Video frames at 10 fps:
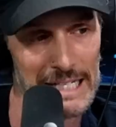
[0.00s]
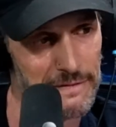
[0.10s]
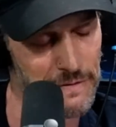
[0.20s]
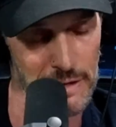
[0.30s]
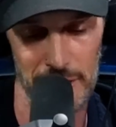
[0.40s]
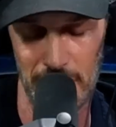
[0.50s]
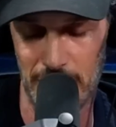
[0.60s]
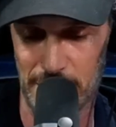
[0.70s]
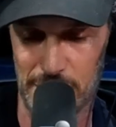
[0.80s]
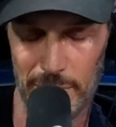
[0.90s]
for
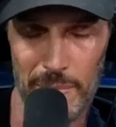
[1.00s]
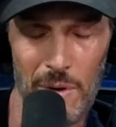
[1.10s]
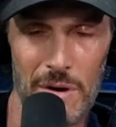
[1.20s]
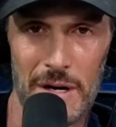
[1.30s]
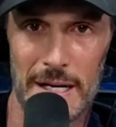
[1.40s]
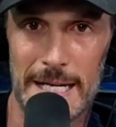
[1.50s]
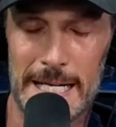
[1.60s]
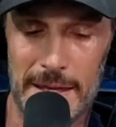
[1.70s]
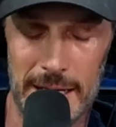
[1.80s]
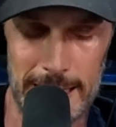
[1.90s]
the support
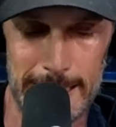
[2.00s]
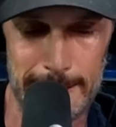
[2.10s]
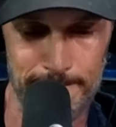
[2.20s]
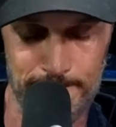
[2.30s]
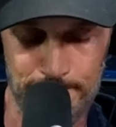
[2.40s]
and the